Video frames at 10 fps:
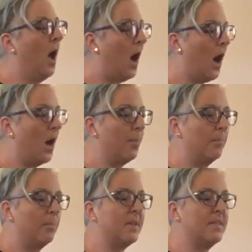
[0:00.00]

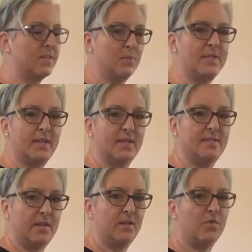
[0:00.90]
But this one's like a
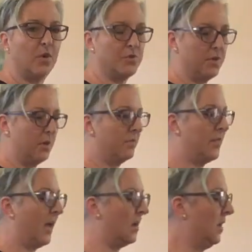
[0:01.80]
seated version of
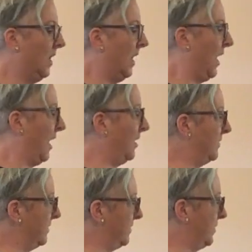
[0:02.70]
that. And
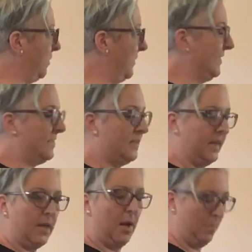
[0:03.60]
so you want to sit
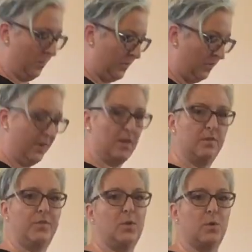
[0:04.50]
up with your feet on the
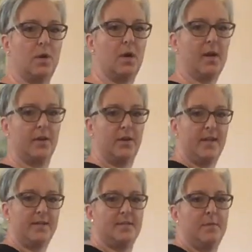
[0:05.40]
floor. I know you
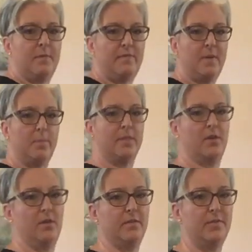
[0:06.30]
can't see my feet, but they're
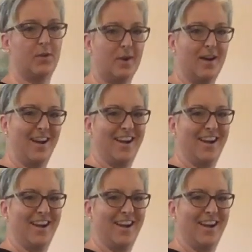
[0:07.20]
on the floor.